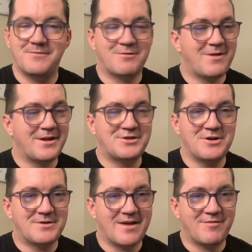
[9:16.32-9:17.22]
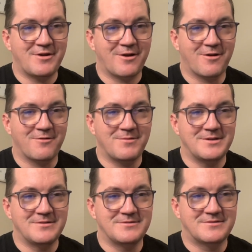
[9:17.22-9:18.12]
running joke every year
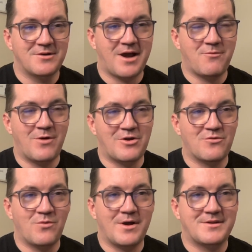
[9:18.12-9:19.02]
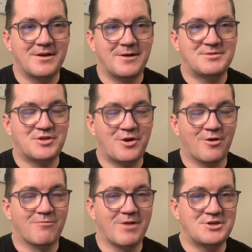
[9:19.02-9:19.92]
is, I wonder what
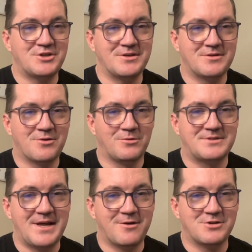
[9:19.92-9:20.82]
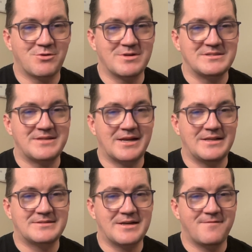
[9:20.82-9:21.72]
obscure Russian goaltender Jordan
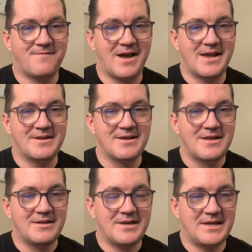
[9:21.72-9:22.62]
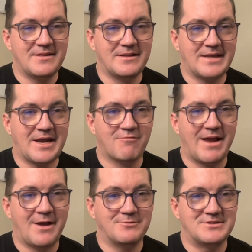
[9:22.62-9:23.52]
Siglet's going to find in the late
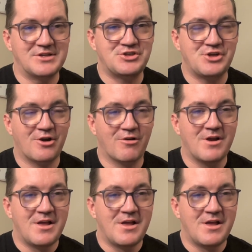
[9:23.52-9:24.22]
rounds this year.